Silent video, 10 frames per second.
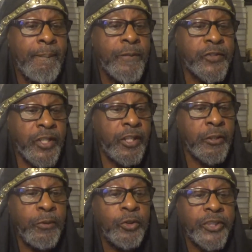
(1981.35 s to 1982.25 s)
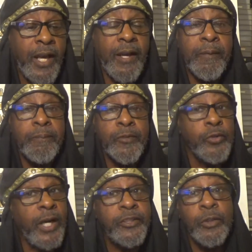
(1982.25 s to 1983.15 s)
said the Most High. So
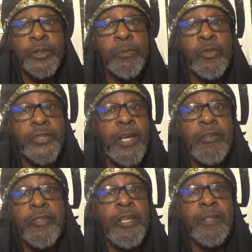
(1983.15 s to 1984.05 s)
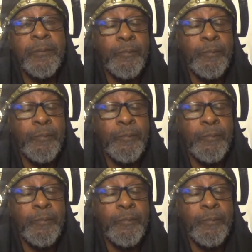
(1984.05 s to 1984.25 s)
you got to deal with the Most High on that.